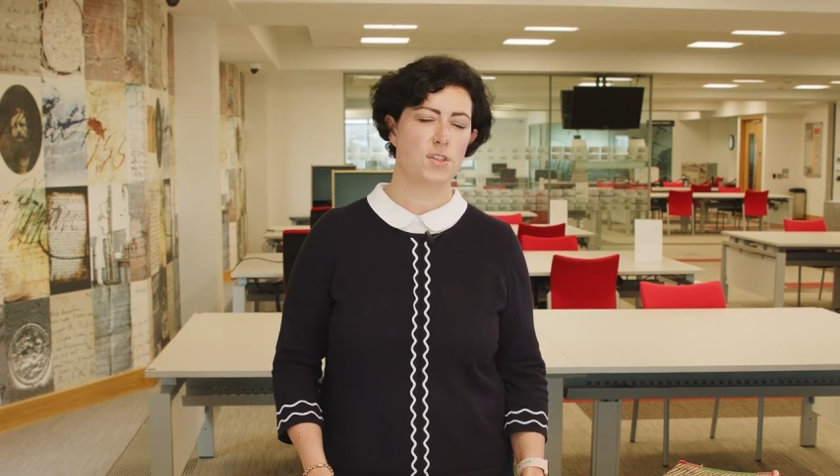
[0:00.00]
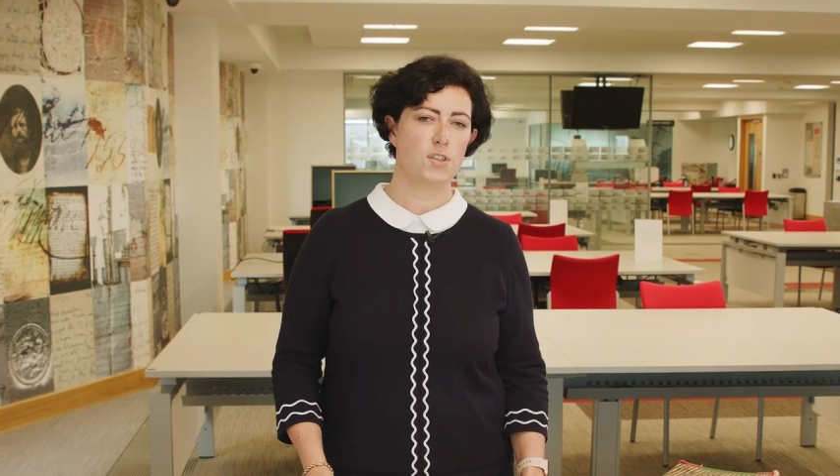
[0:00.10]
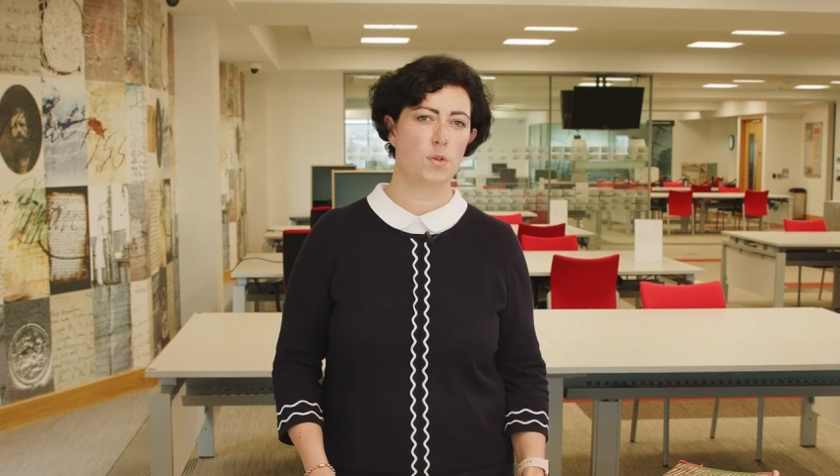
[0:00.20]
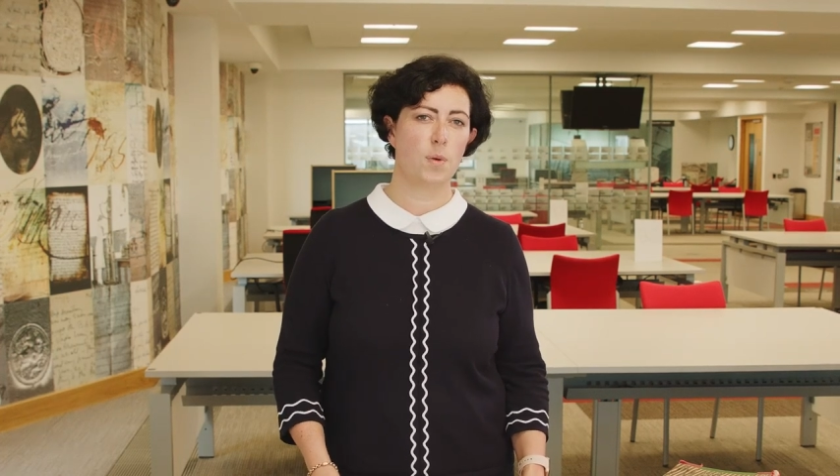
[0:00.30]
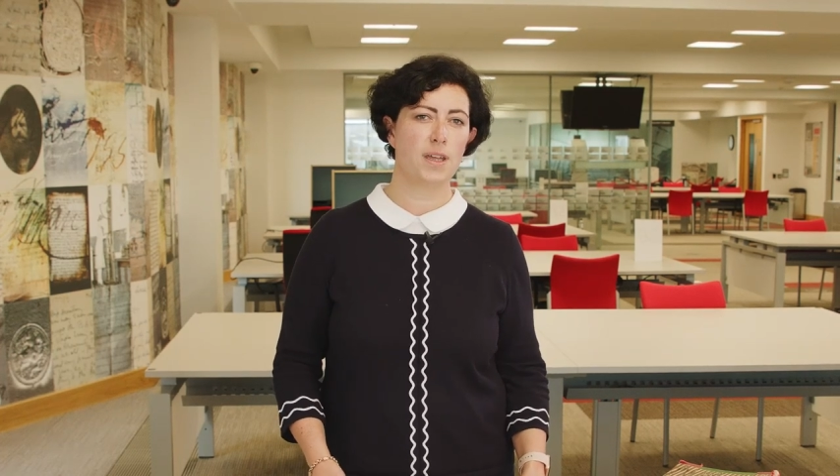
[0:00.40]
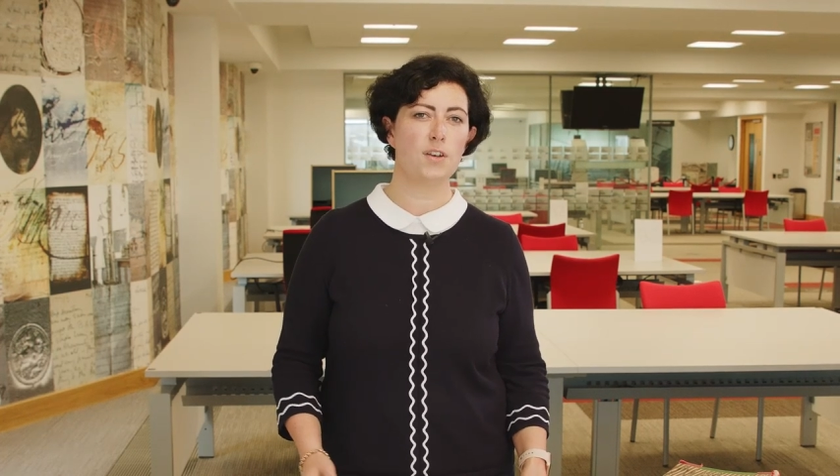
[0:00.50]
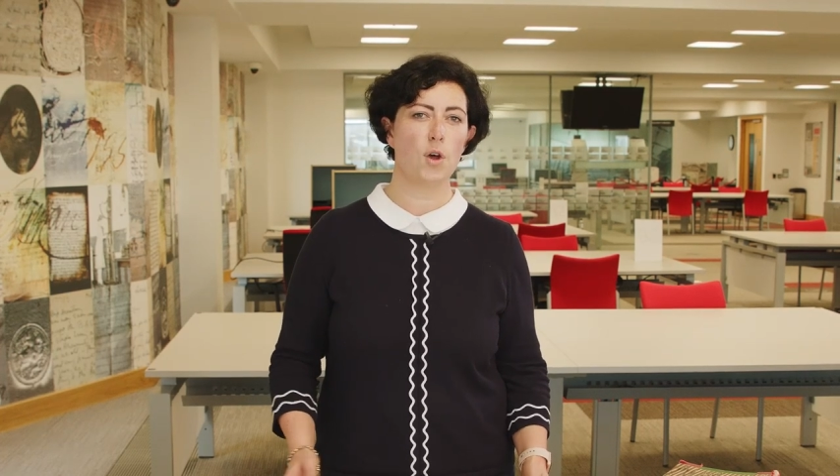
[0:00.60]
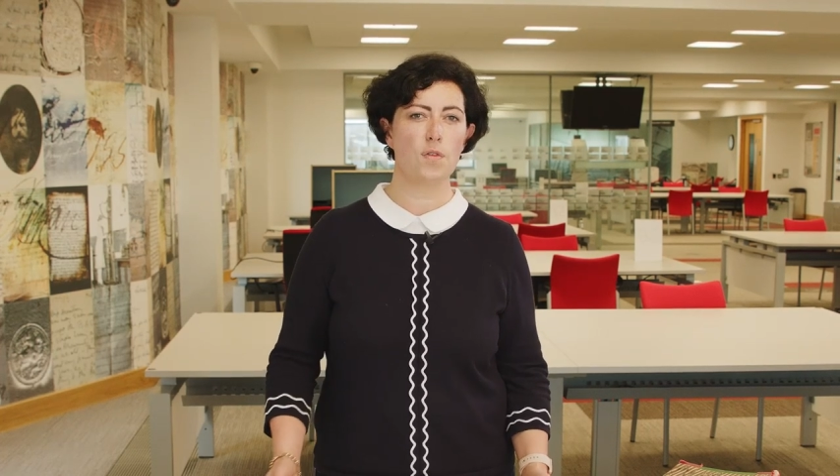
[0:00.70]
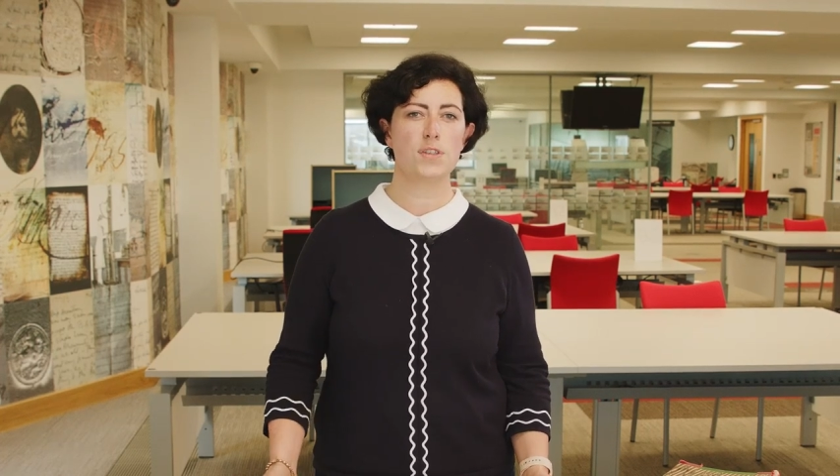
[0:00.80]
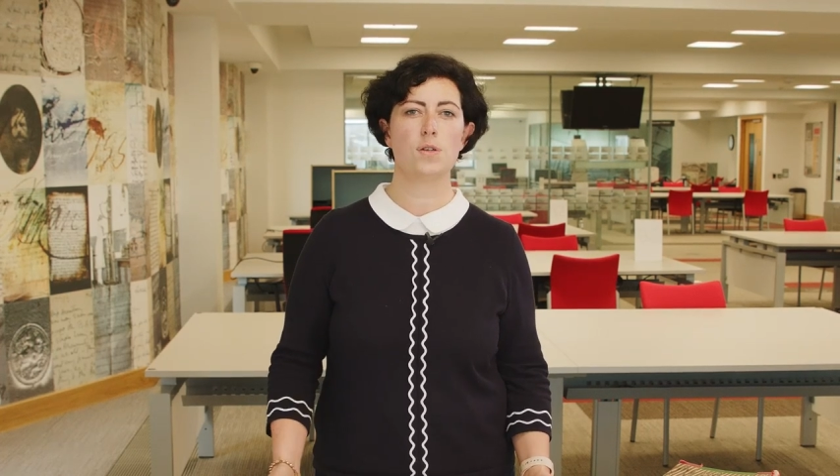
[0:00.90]
So when an
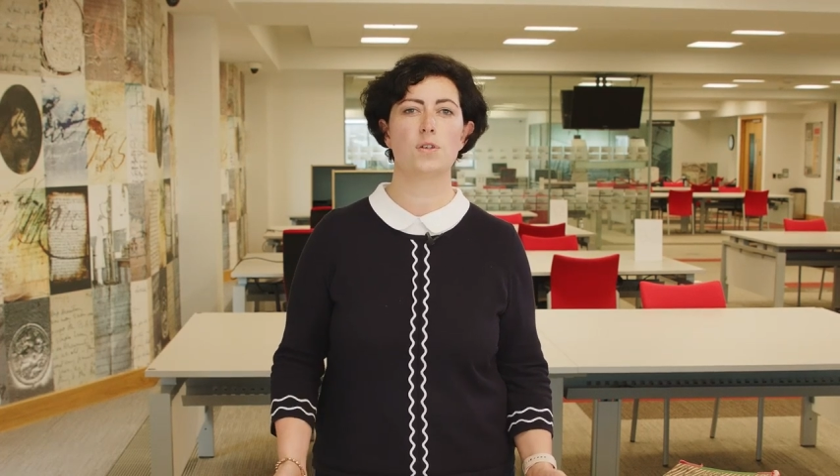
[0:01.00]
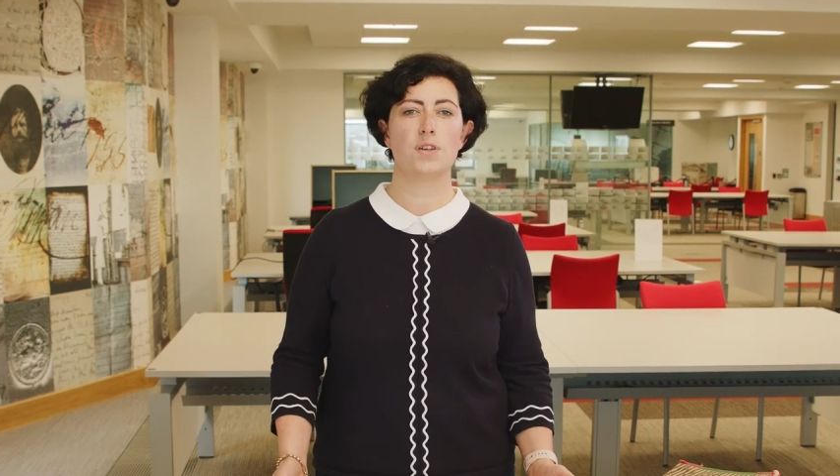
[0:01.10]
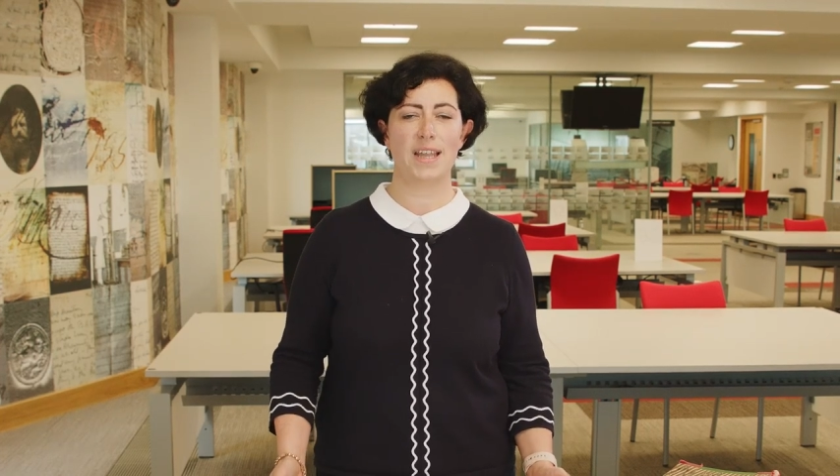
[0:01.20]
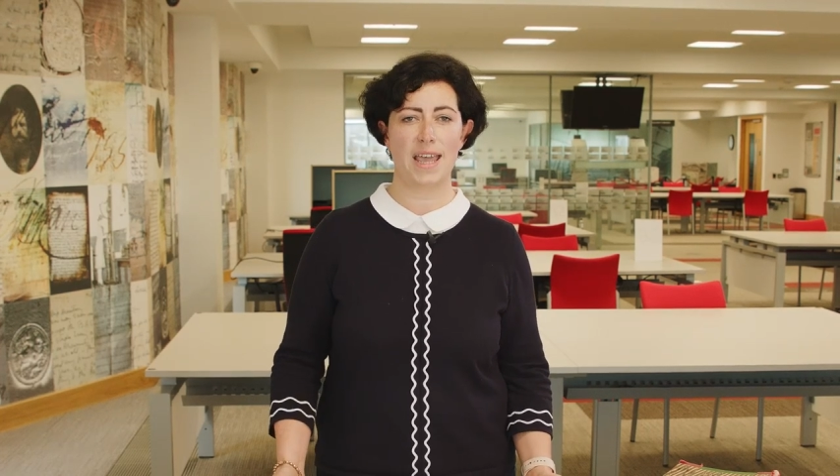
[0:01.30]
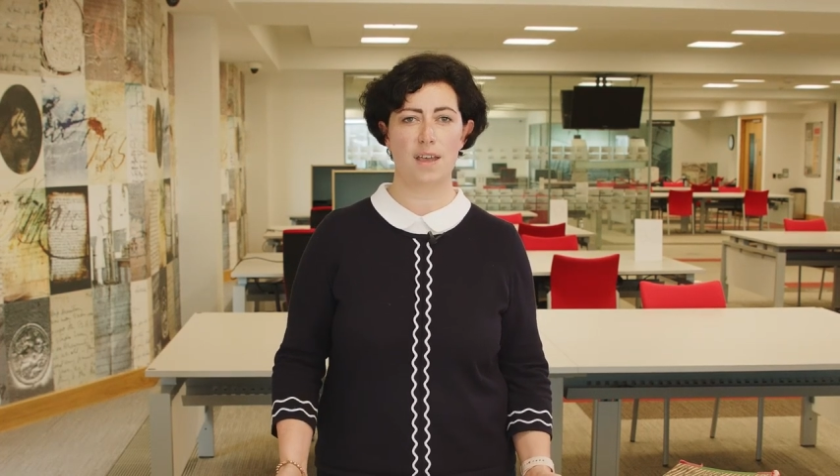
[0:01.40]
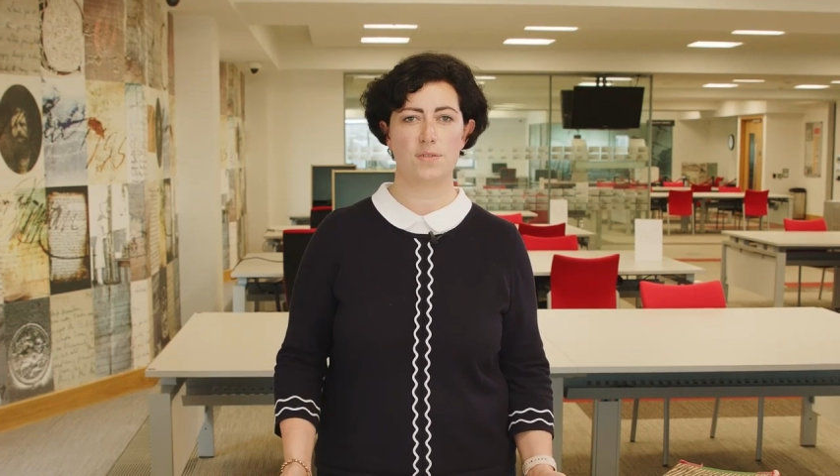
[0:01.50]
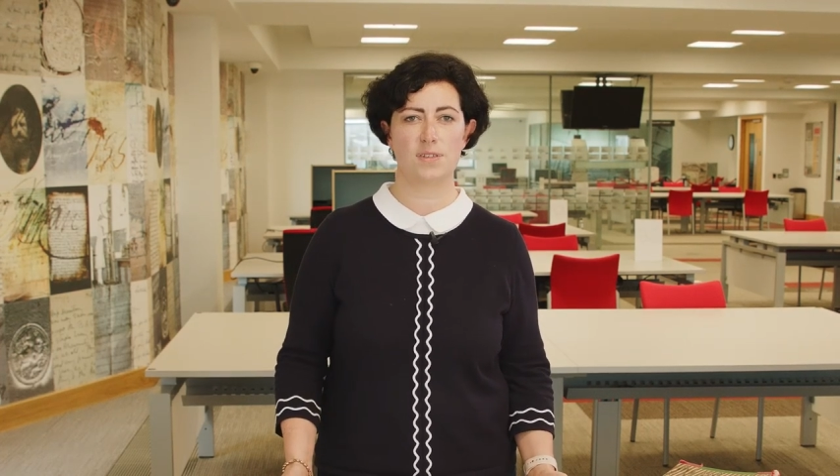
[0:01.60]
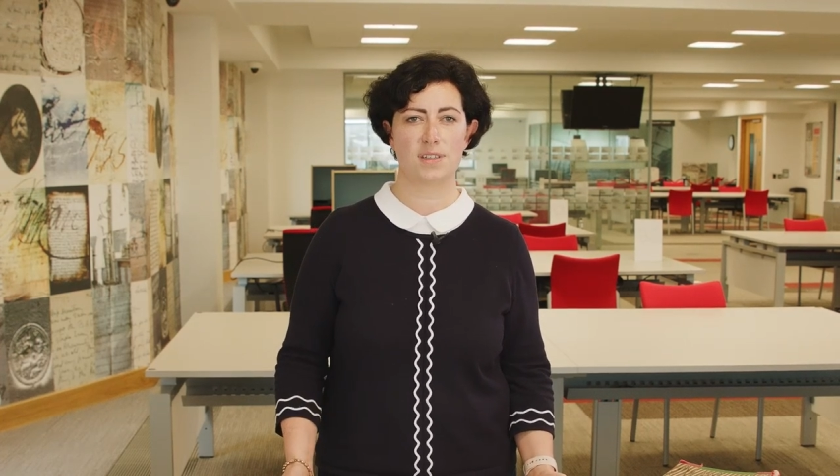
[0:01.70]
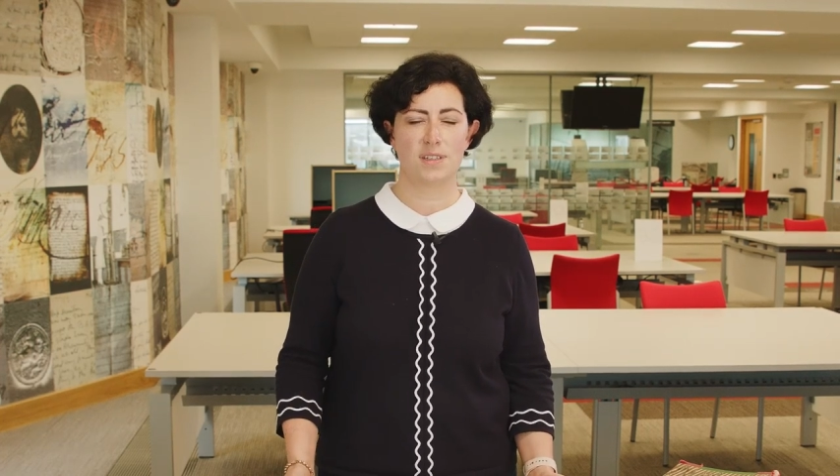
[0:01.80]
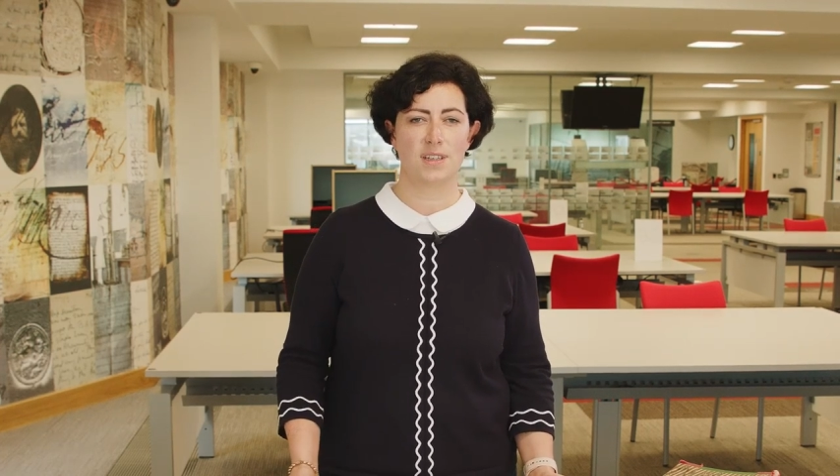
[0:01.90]
office holder left,